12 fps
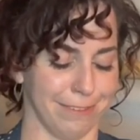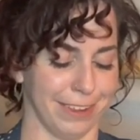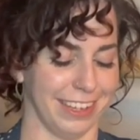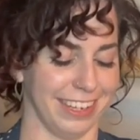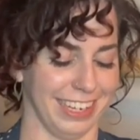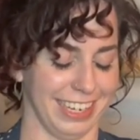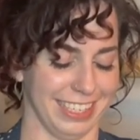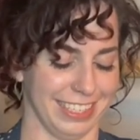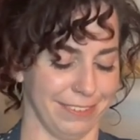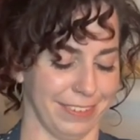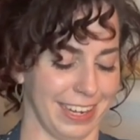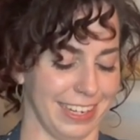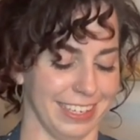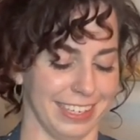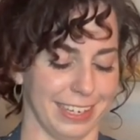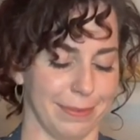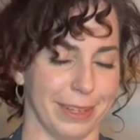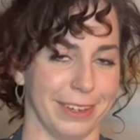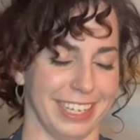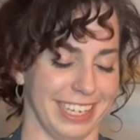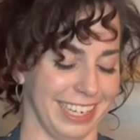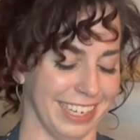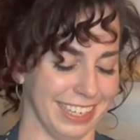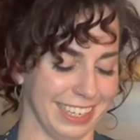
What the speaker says: fun and to find a community